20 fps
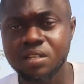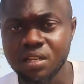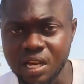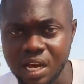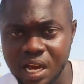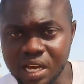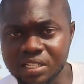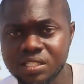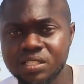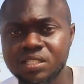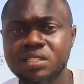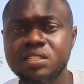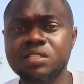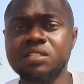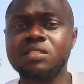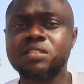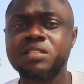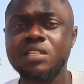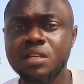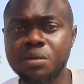
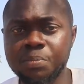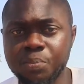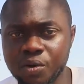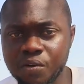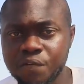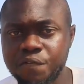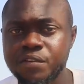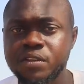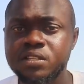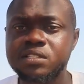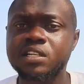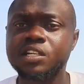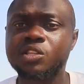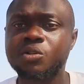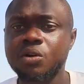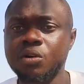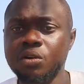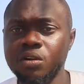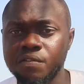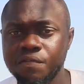As the profits,
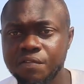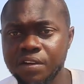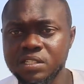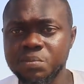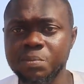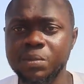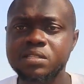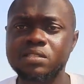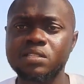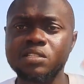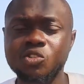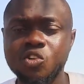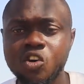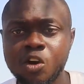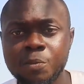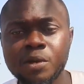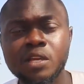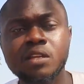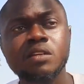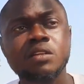return on investment is
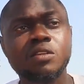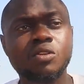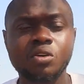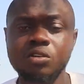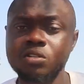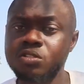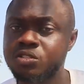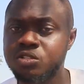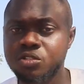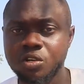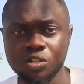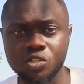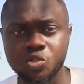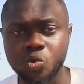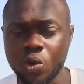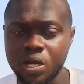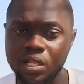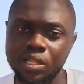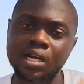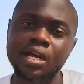coming, don't just
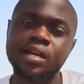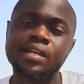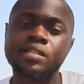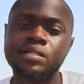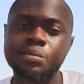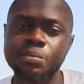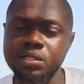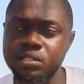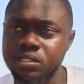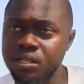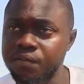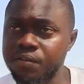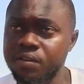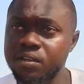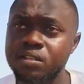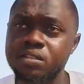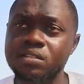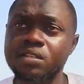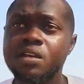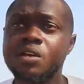squander it, be saving
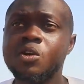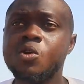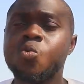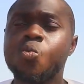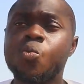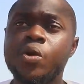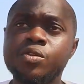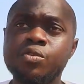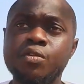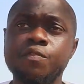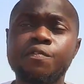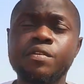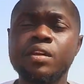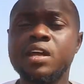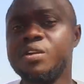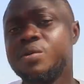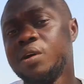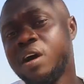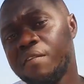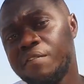it. When you feel
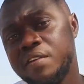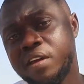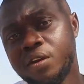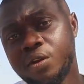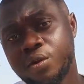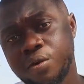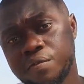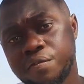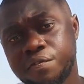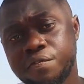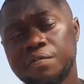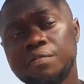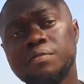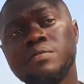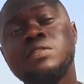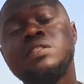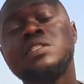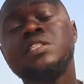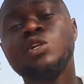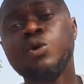that you have enough,
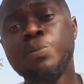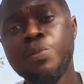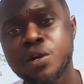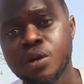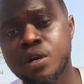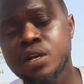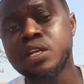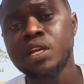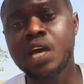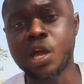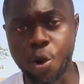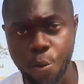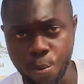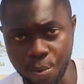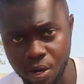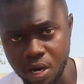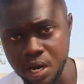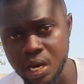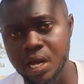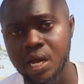still be running that your
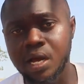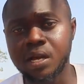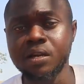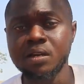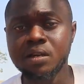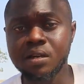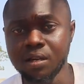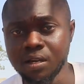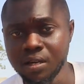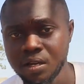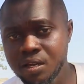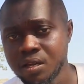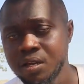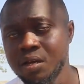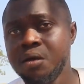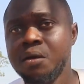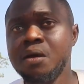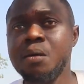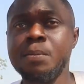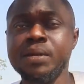broiler
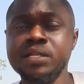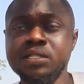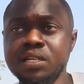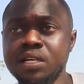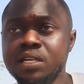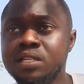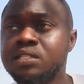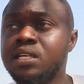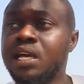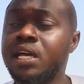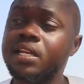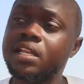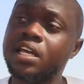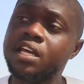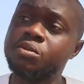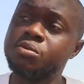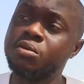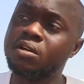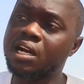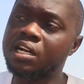business, and
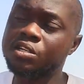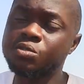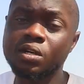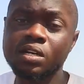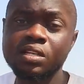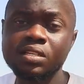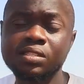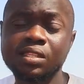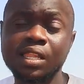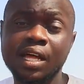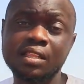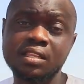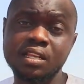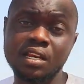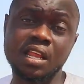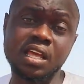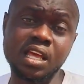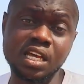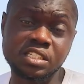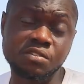then you gradually start the
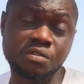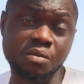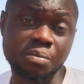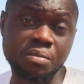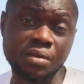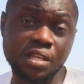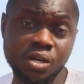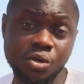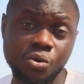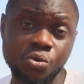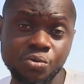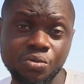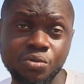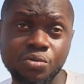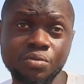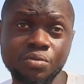layers from day old.